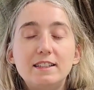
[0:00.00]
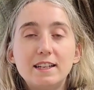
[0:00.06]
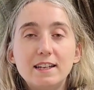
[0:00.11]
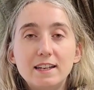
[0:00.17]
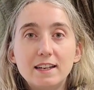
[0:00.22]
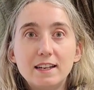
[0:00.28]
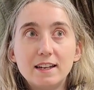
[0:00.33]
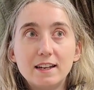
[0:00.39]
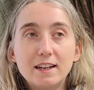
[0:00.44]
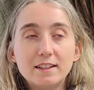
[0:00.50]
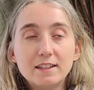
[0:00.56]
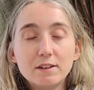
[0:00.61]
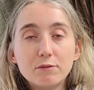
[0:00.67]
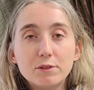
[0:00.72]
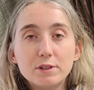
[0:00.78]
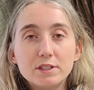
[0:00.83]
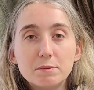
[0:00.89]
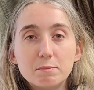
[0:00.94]
The
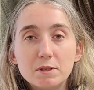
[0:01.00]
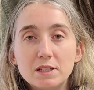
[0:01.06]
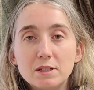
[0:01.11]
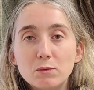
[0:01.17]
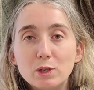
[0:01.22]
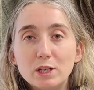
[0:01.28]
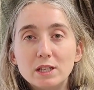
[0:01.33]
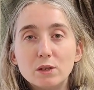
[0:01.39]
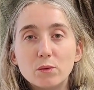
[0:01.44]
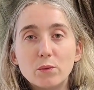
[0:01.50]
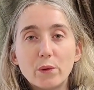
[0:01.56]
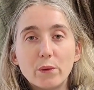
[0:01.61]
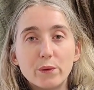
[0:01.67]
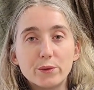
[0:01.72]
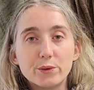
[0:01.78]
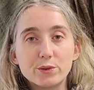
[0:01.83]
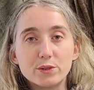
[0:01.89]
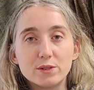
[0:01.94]
difference between the
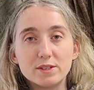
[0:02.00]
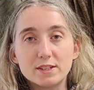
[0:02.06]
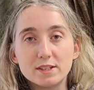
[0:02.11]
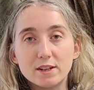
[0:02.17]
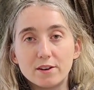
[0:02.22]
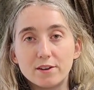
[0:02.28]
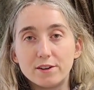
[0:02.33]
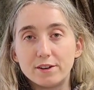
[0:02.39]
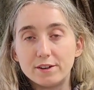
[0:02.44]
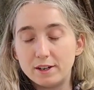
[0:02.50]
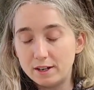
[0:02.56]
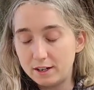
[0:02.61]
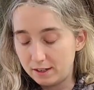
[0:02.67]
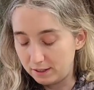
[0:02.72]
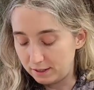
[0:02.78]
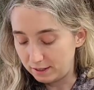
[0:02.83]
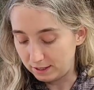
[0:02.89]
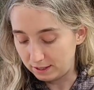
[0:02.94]
versions are
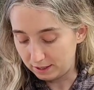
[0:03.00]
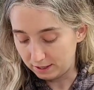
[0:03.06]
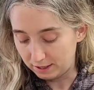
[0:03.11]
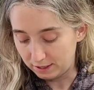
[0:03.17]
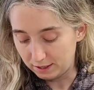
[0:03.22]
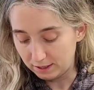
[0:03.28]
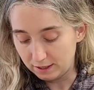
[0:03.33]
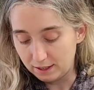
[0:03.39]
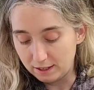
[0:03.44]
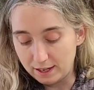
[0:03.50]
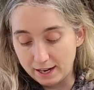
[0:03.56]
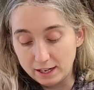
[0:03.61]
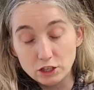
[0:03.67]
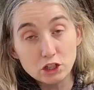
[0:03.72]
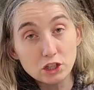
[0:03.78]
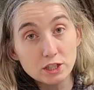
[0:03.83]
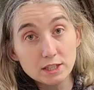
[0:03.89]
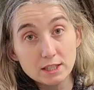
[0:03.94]
the
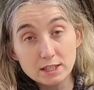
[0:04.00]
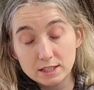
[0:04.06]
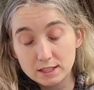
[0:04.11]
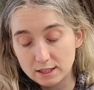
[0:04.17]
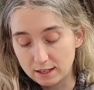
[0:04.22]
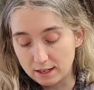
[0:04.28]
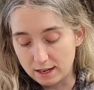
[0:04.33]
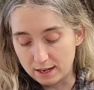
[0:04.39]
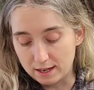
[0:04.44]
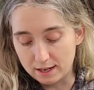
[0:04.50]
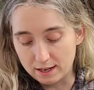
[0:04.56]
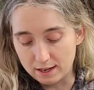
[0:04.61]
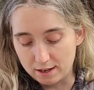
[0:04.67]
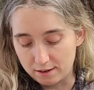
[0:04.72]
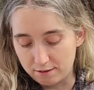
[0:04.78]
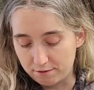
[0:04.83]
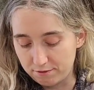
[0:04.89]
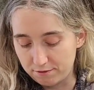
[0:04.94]
edges. I
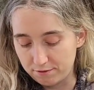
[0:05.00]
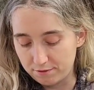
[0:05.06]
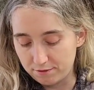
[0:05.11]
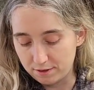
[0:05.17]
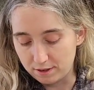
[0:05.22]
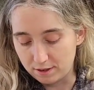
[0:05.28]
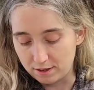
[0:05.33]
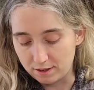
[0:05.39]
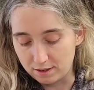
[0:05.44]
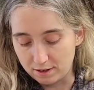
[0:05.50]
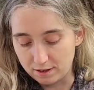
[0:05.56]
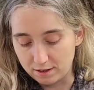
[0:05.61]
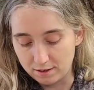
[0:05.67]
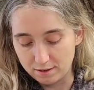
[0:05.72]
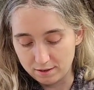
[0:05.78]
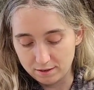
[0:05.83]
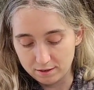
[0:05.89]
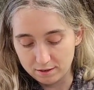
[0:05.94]
have
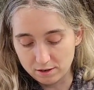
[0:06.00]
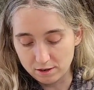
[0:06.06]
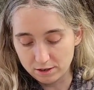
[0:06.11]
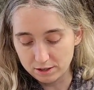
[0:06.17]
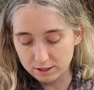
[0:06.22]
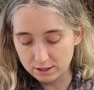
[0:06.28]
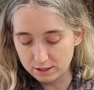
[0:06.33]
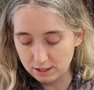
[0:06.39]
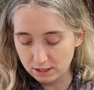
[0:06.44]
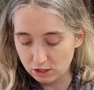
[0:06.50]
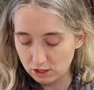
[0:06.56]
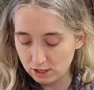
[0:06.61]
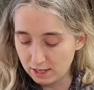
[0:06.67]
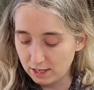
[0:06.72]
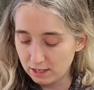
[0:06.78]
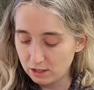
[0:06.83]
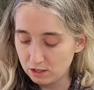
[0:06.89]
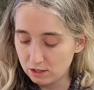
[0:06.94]
garter stitch
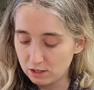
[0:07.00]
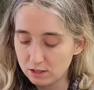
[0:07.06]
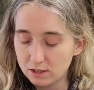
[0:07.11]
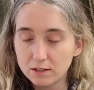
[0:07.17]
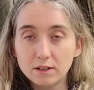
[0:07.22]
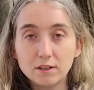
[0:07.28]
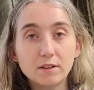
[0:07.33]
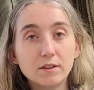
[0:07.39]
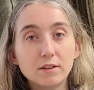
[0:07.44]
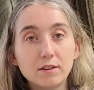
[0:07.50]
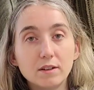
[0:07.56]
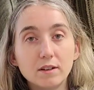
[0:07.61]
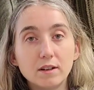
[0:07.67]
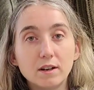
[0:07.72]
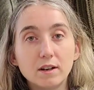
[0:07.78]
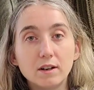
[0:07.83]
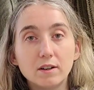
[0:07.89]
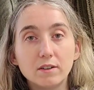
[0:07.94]
edge
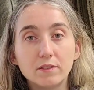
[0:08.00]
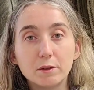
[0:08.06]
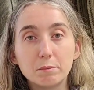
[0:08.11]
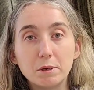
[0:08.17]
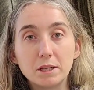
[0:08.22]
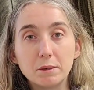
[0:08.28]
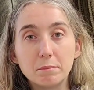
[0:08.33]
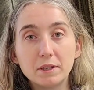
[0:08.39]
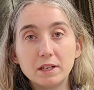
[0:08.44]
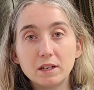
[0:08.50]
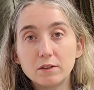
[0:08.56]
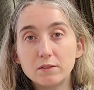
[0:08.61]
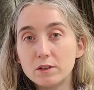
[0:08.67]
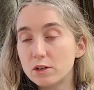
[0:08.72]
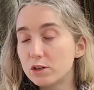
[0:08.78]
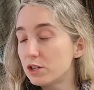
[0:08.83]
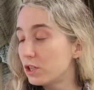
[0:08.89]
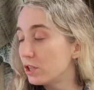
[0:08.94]
on the Malabrigo
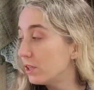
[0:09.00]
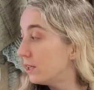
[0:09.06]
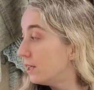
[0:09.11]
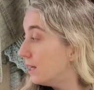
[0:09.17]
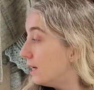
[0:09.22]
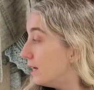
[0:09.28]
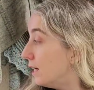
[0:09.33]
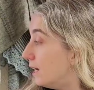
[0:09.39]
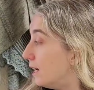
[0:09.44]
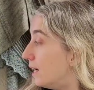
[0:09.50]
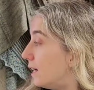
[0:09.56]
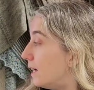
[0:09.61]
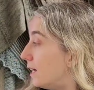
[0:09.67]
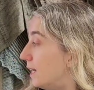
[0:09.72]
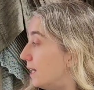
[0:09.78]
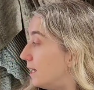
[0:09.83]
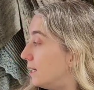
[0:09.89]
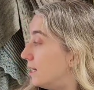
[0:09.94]
version
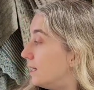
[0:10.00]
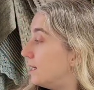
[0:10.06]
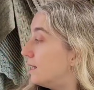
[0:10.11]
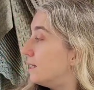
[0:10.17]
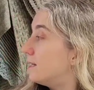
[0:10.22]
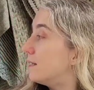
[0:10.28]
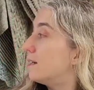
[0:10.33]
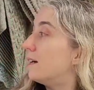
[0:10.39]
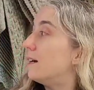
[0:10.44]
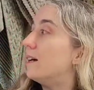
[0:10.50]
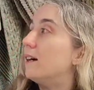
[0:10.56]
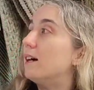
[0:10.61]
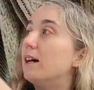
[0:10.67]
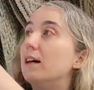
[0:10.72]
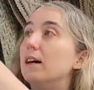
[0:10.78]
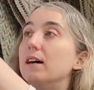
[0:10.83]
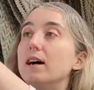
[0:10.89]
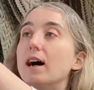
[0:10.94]
and
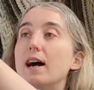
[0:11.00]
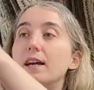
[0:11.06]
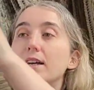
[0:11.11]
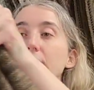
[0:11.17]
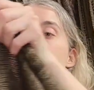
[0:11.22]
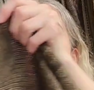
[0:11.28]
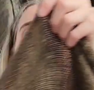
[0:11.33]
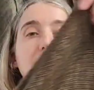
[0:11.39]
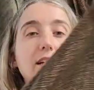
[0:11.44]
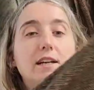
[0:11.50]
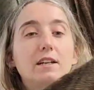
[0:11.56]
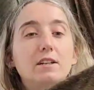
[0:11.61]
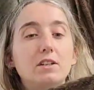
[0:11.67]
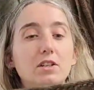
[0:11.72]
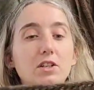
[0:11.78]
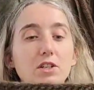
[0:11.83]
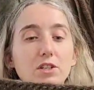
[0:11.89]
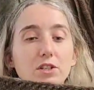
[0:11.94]
I-cord
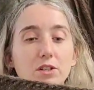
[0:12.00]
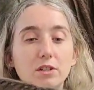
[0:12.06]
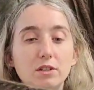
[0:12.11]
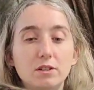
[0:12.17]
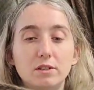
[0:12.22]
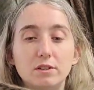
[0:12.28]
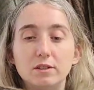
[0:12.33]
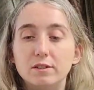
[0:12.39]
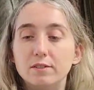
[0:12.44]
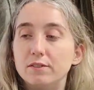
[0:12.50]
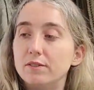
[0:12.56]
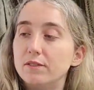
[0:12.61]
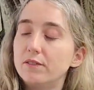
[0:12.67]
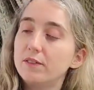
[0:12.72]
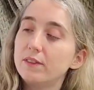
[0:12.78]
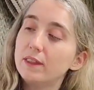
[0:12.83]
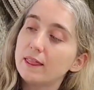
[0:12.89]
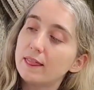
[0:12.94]
edge on
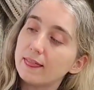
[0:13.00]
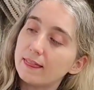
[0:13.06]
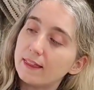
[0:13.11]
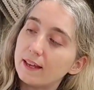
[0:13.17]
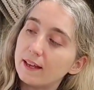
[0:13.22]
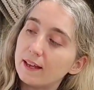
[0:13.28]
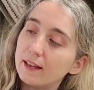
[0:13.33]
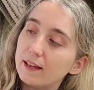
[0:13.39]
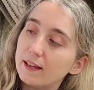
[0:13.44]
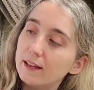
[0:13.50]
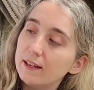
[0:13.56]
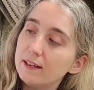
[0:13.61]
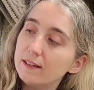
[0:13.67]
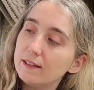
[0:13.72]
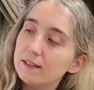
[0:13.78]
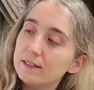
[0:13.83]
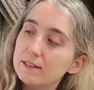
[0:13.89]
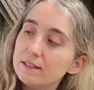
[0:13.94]
the
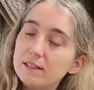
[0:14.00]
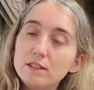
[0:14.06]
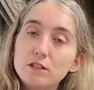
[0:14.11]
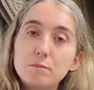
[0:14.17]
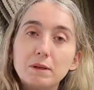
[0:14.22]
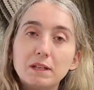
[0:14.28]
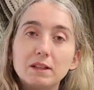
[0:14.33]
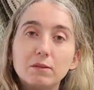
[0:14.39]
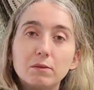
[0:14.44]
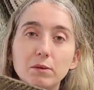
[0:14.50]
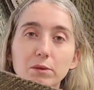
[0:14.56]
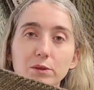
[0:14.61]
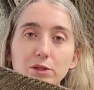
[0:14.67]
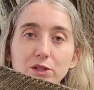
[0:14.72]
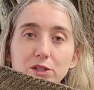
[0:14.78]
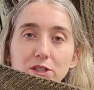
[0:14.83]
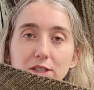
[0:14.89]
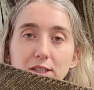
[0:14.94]
Sidispinnt
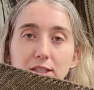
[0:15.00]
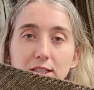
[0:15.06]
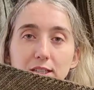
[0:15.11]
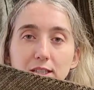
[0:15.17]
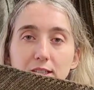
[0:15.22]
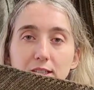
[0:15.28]
version.